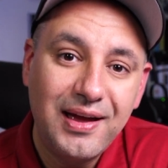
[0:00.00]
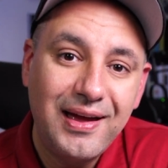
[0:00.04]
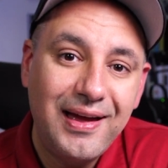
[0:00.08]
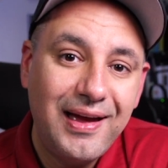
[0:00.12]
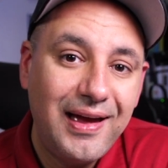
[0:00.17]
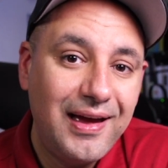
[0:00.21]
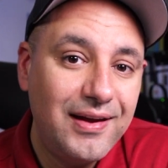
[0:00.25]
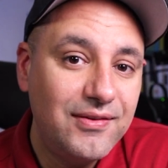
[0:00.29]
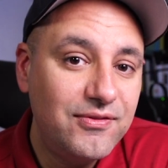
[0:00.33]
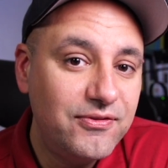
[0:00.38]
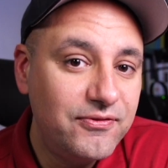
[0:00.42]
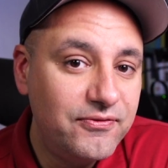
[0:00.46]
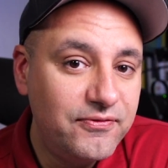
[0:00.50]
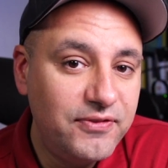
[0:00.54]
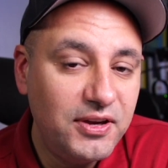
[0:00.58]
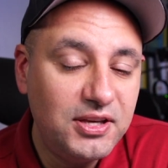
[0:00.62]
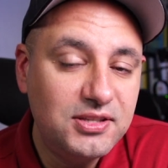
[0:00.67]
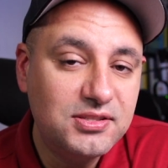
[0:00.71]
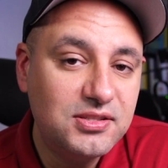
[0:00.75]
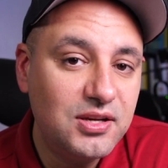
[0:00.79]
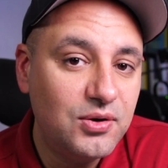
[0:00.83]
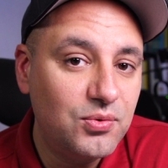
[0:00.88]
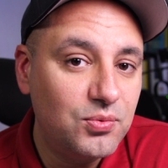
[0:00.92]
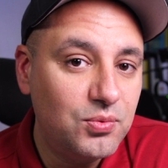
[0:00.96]
and
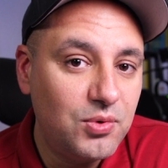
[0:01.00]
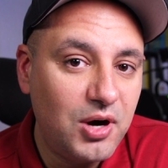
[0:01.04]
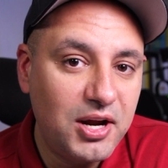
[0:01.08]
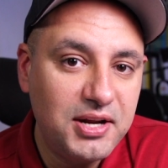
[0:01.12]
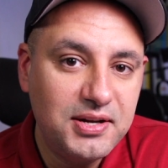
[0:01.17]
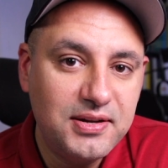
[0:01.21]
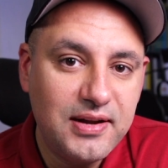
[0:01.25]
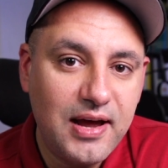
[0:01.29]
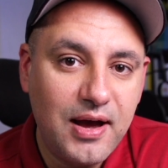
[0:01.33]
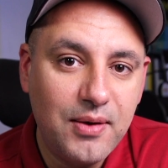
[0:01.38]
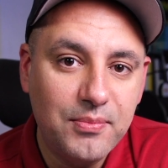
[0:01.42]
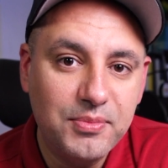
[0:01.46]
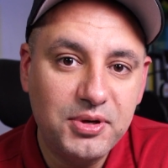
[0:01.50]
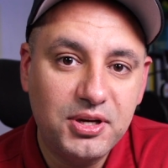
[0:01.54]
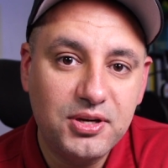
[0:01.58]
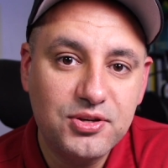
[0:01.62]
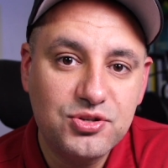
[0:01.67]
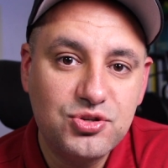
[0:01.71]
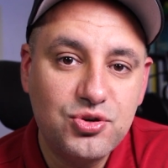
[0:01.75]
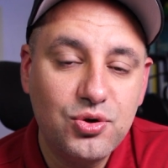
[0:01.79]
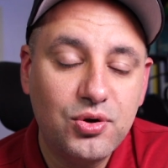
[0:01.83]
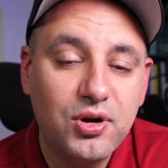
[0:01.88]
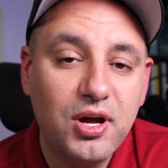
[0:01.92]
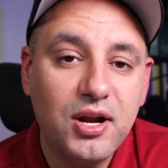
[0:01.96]
fix it right now because
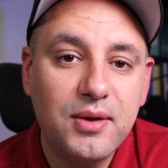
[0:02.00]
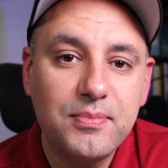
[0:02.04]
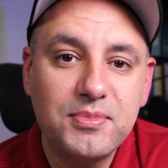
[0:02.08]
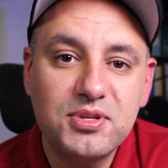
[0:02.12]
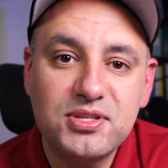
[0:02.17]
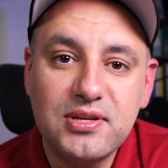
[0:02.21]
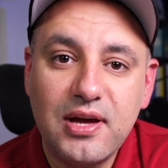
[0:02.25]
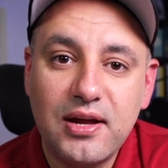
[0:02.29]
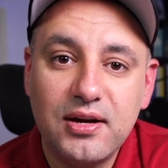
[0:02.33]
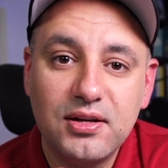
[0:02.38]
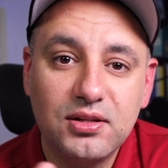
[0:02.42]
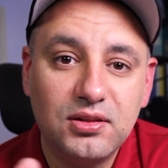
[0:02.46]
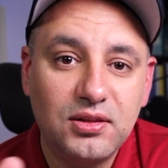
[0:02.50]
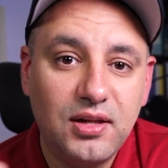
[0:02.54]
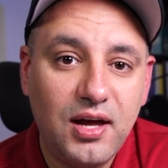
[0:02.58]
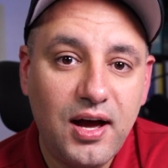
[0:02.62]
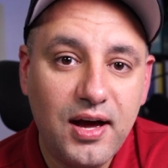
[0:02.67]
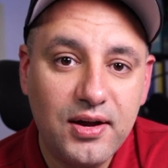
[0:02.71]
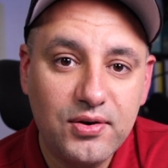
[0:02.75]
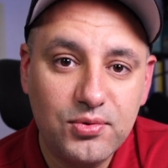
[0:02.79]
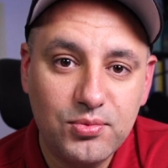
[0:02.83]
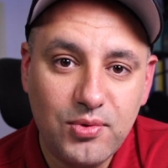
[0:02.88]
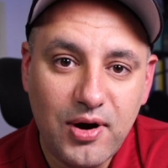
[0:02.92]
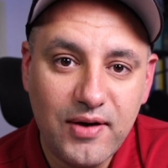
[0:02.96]
you're gonna miss out on a lot
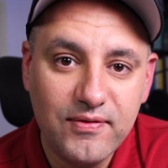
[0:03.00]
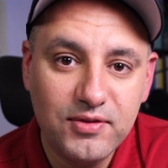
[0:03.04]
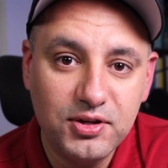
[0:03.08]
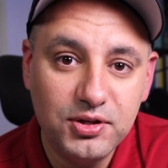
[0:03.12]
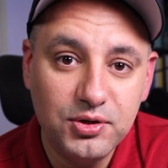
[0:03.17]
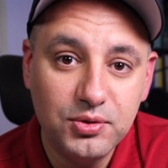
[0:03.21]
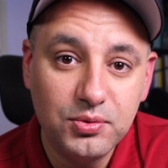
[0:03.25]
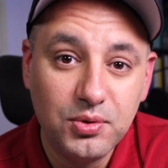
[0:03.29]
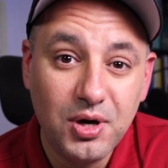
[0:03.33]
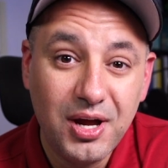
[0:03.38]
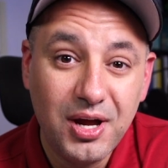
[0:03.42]
of revenue.